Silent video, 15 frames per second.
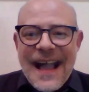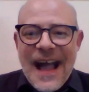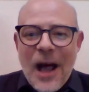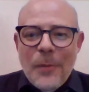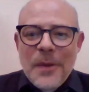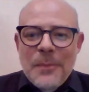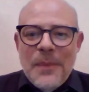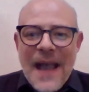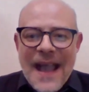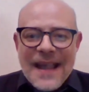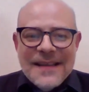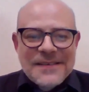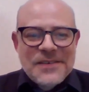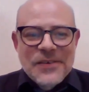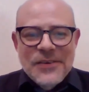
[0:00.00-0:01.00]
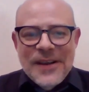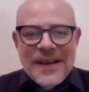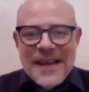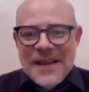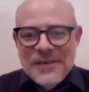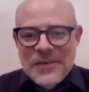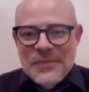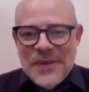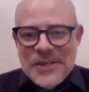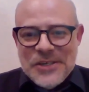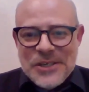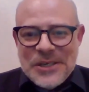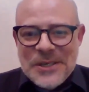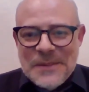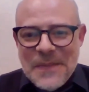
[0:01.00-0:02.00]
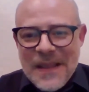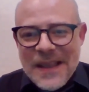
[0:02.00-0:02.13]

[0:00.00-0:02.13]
I'll be back during intermission